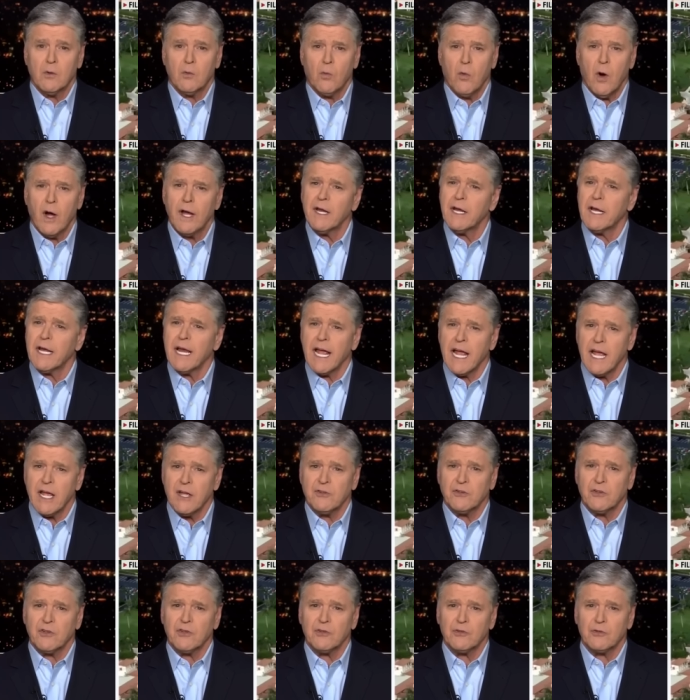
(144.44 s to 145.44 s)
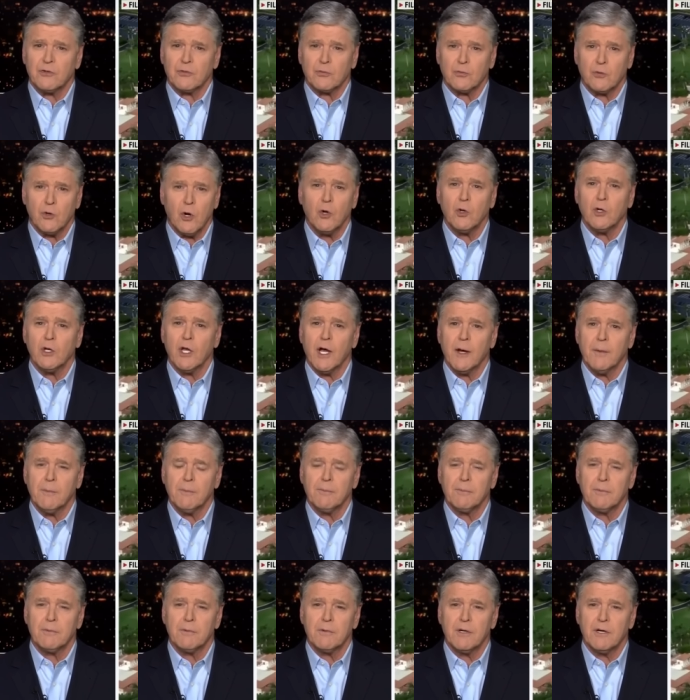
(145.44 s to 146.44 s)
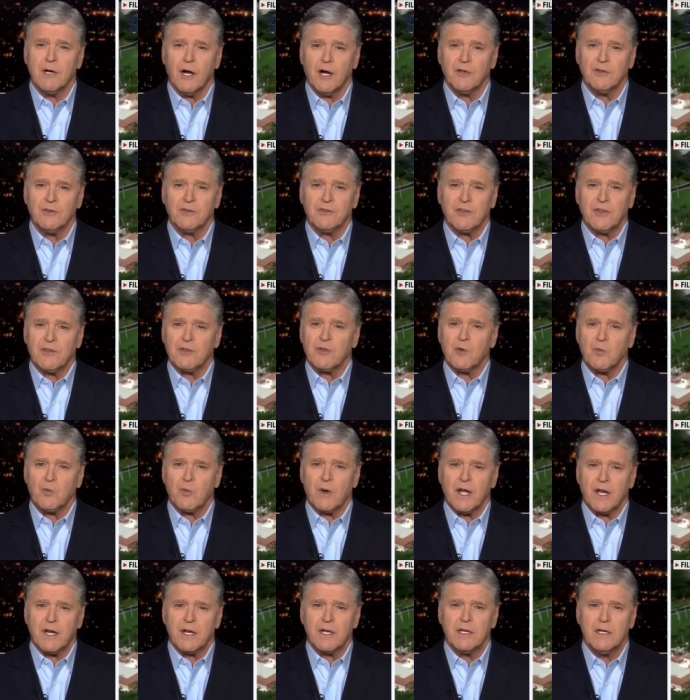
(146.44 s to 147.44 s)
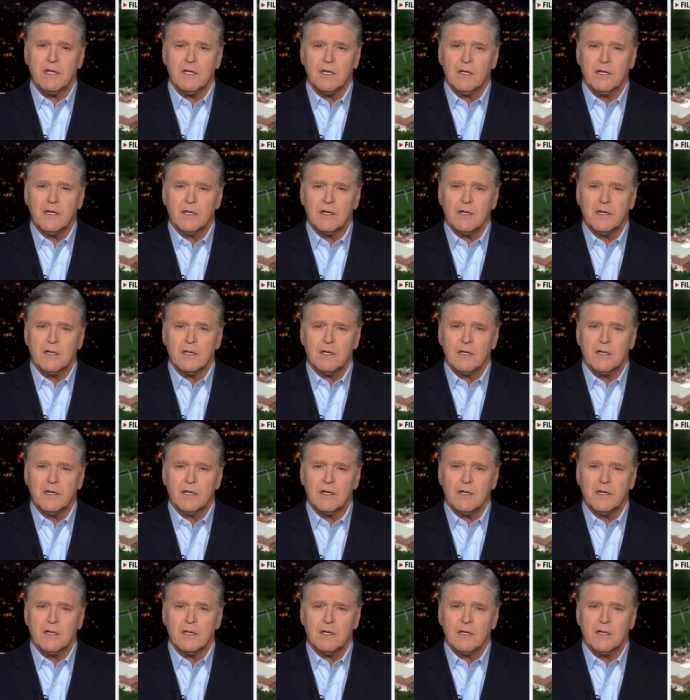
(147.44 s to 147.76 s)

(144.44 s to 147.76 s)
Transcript: Why did agents roll up, guns at the ready?